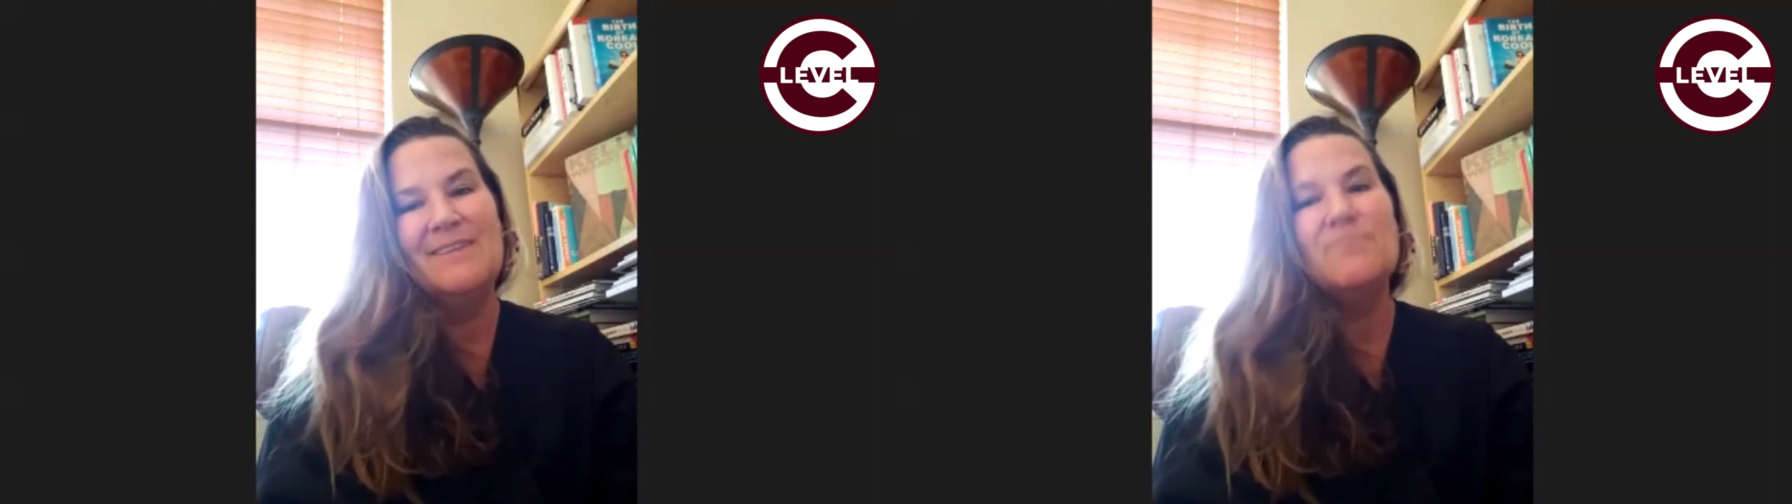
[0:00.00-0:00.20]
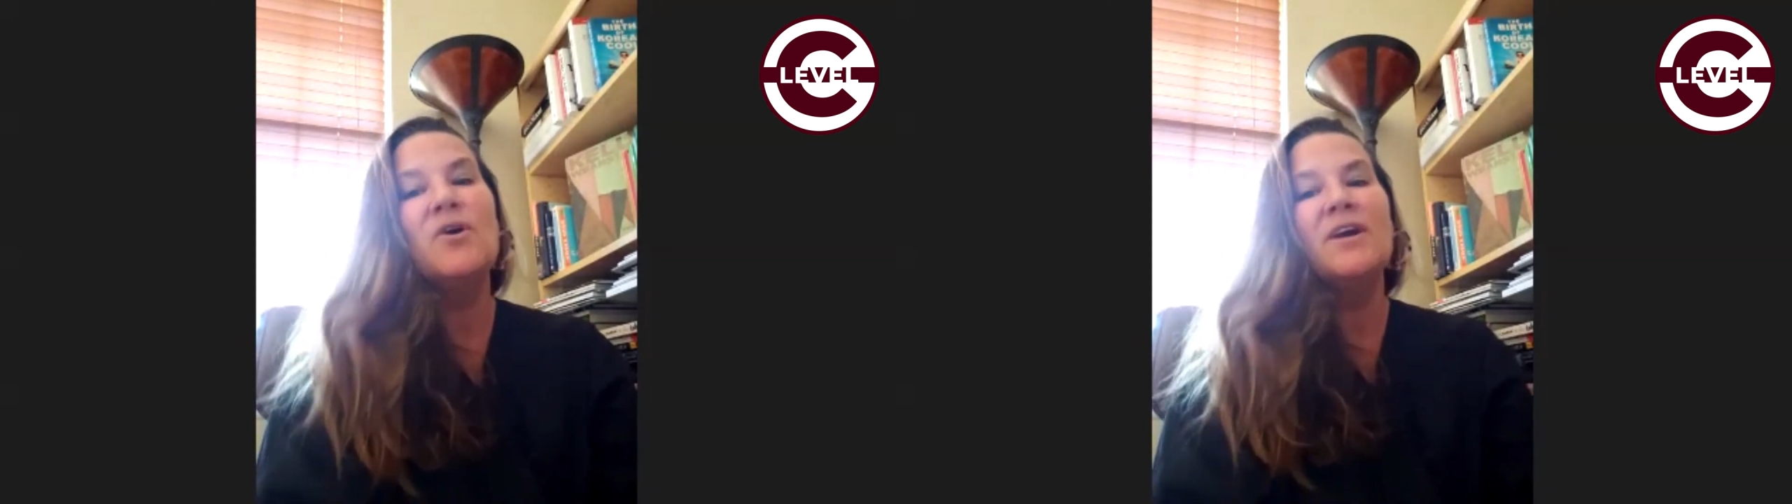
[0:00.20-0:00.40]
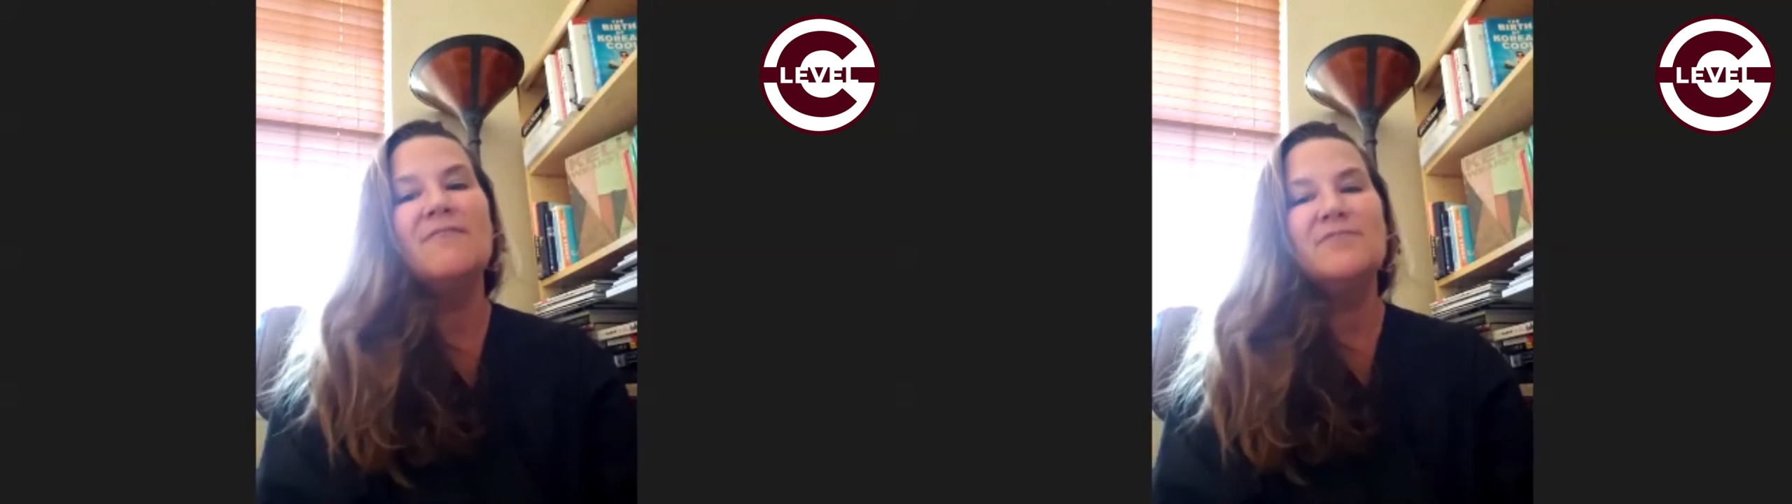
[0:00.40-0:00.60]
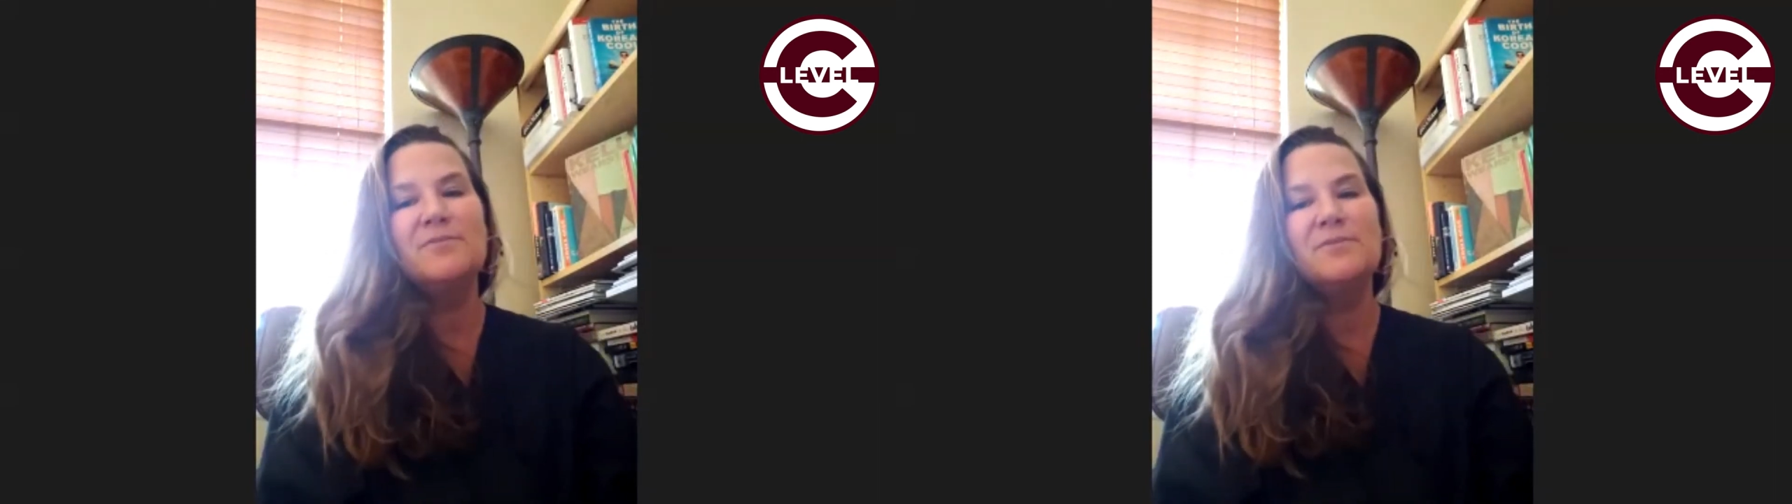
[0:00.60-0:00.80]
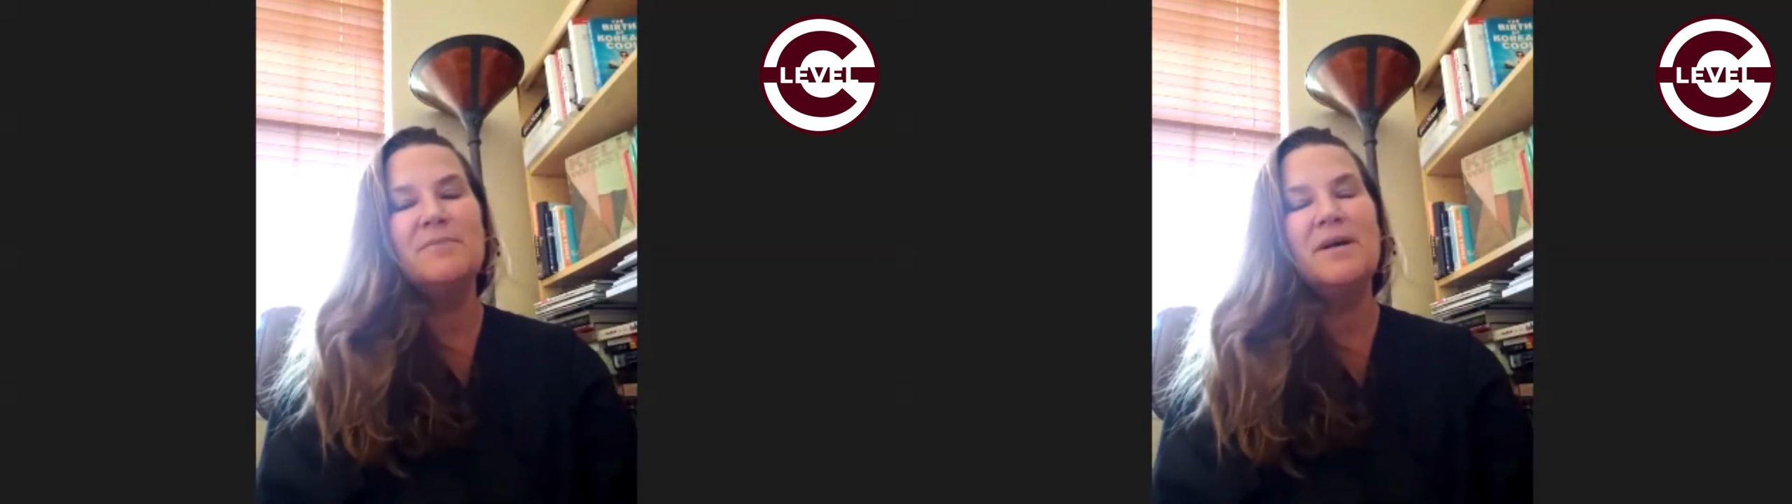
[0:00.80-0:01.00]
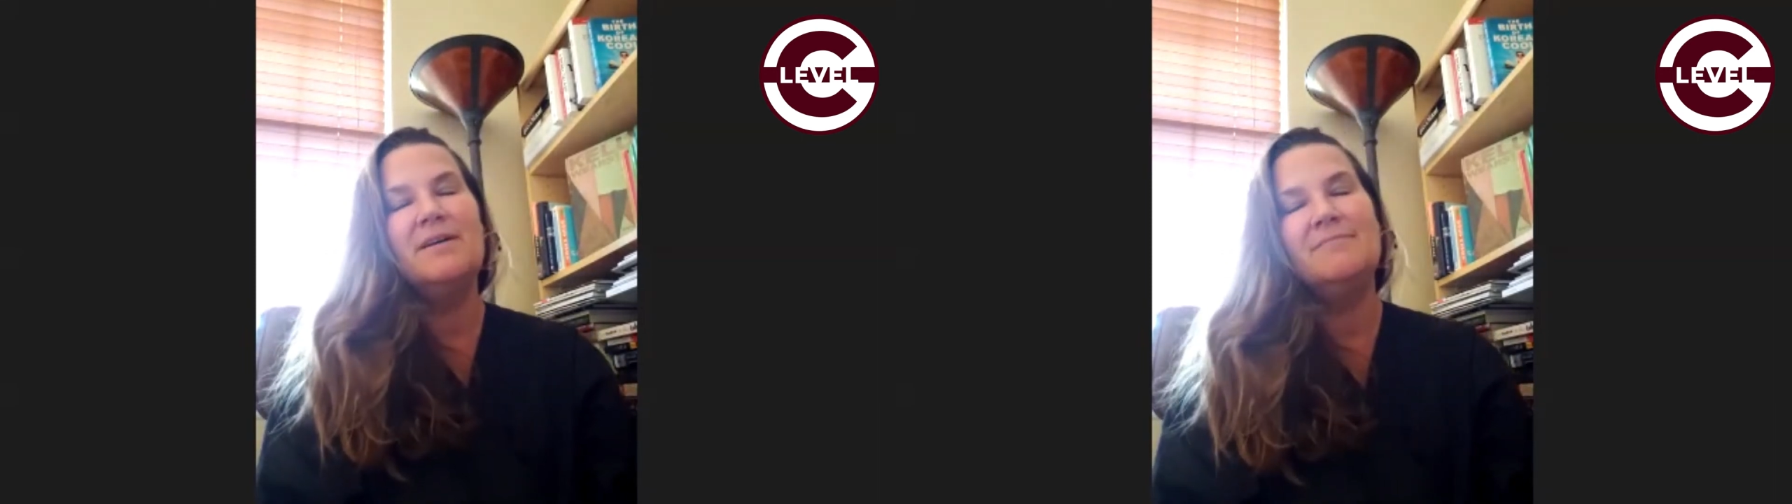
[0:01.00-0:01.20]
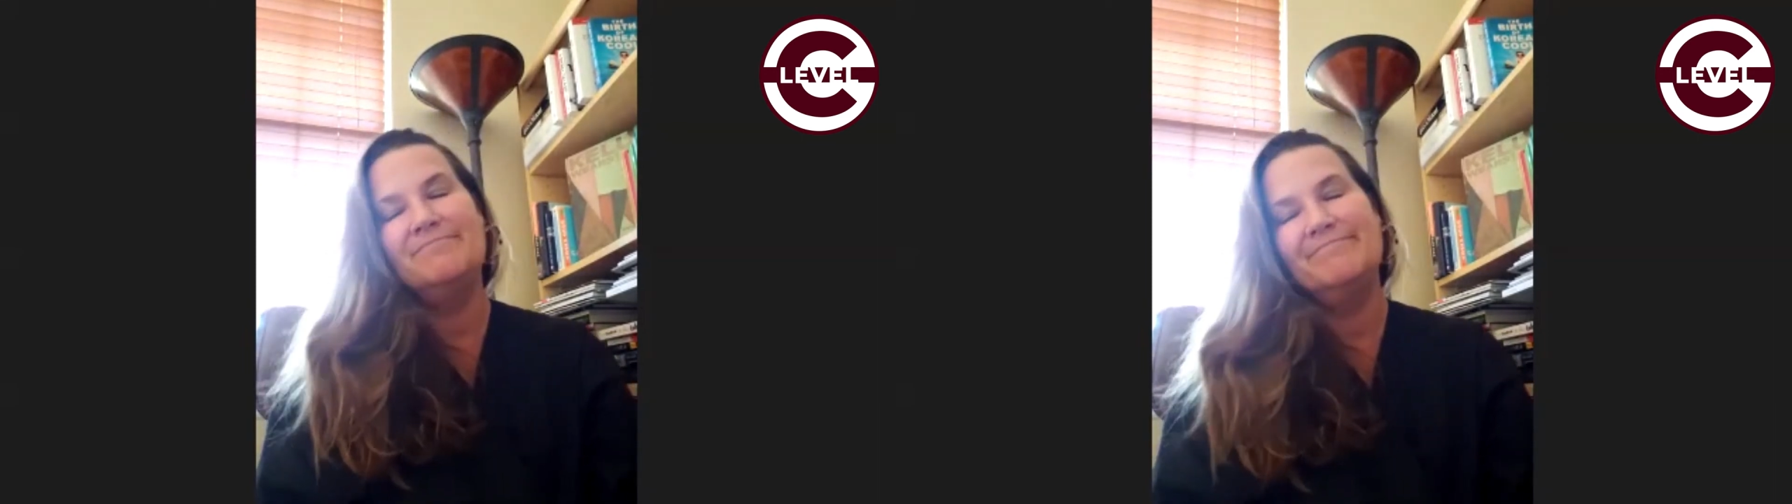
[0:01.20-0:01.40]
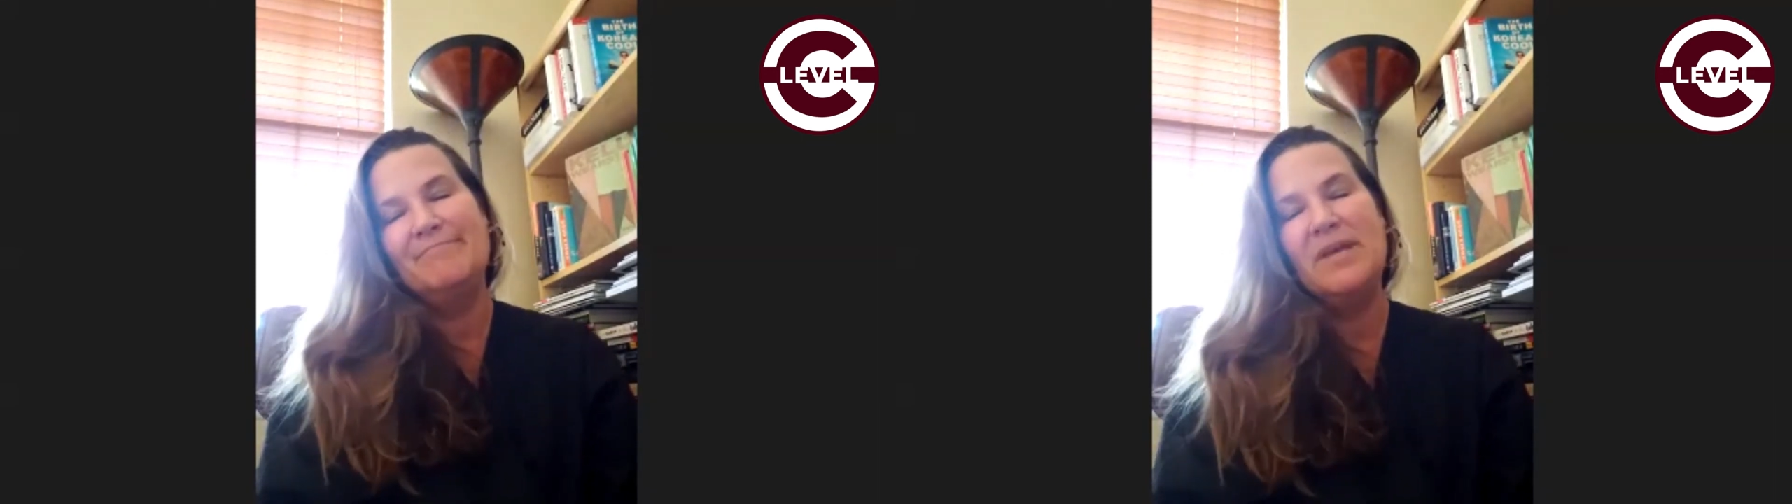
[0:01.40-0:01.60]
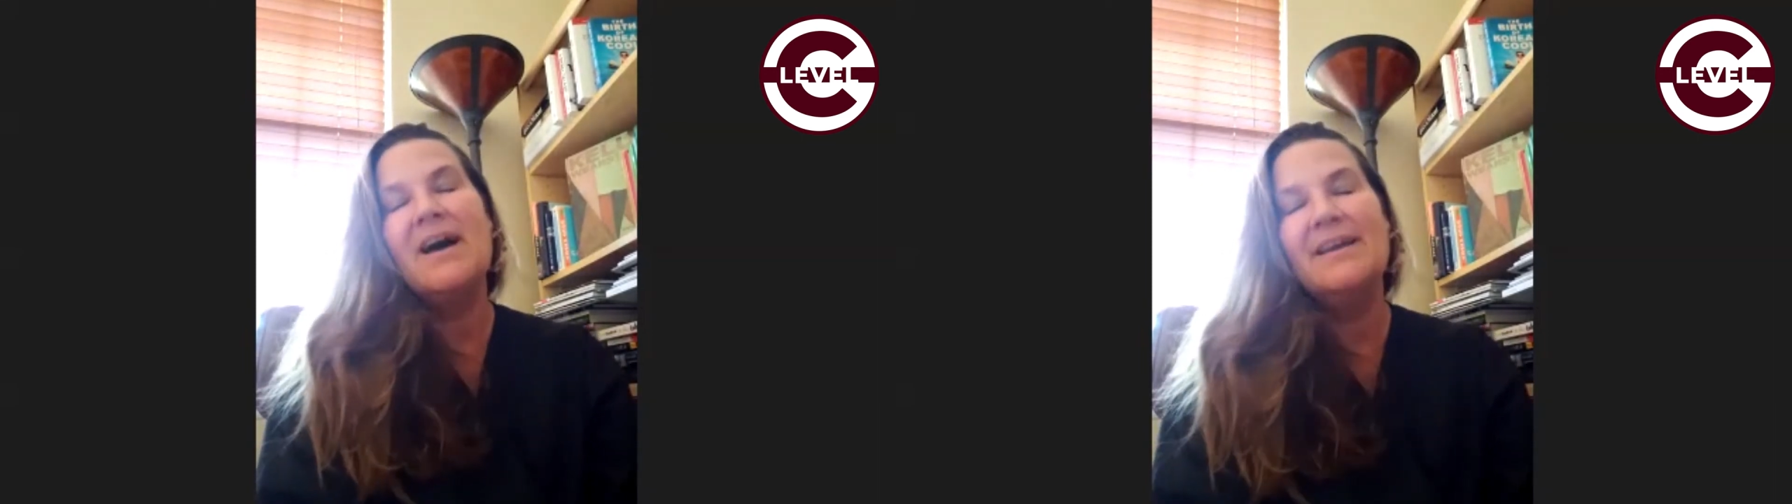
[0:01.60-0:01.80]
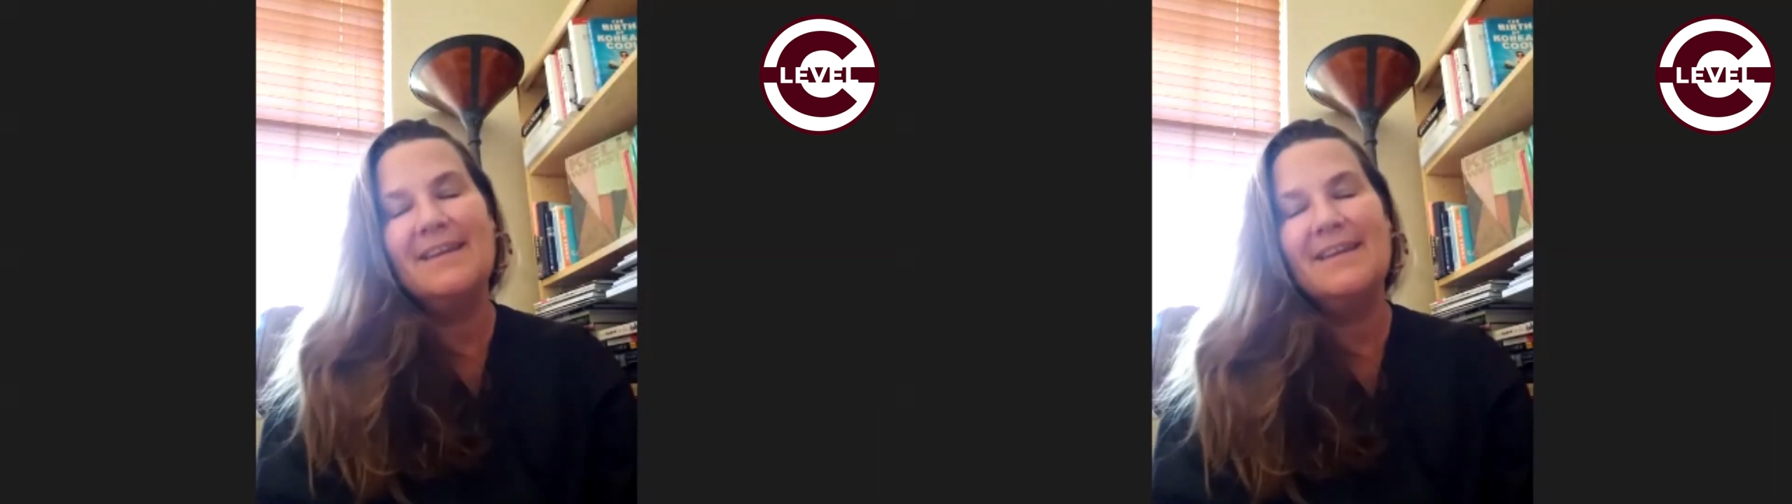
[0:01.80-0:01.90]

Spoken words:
more comfortable behind the